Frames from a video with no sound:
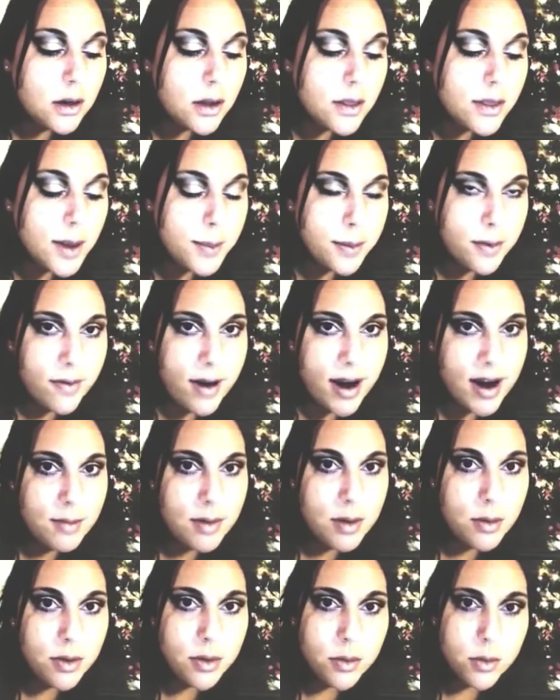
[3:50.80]
They provided
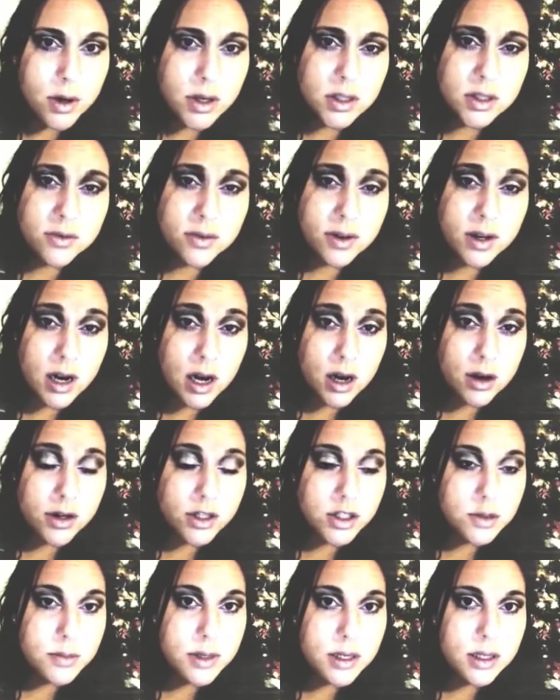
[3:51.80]
me with words of
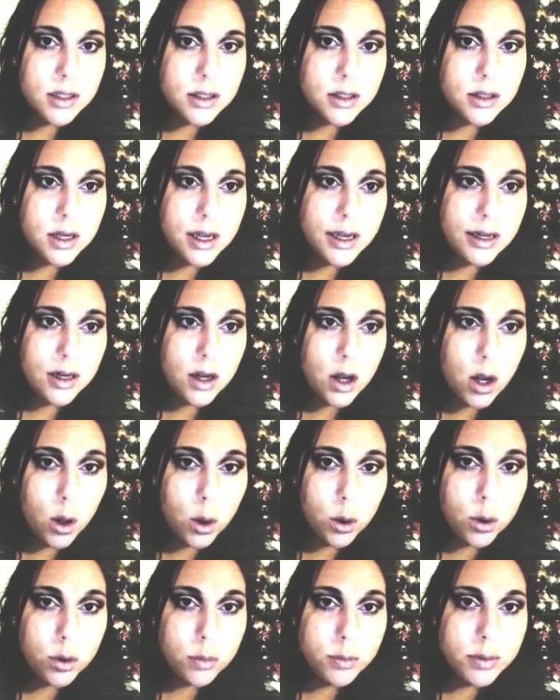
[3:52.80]
encouragement and
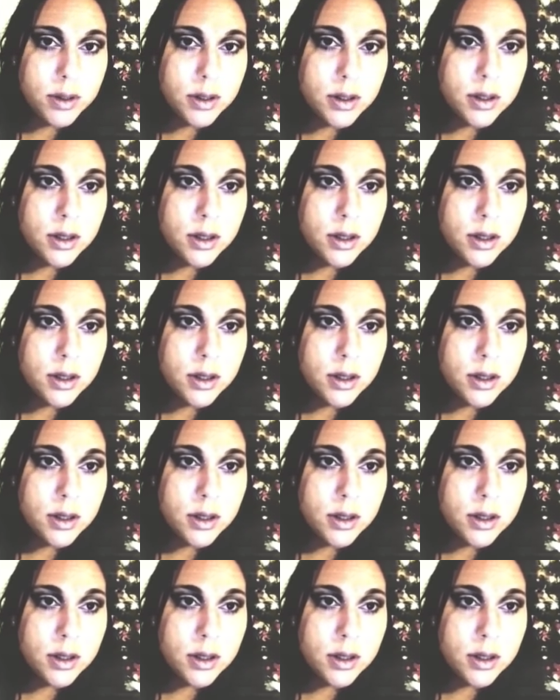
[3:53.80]
hope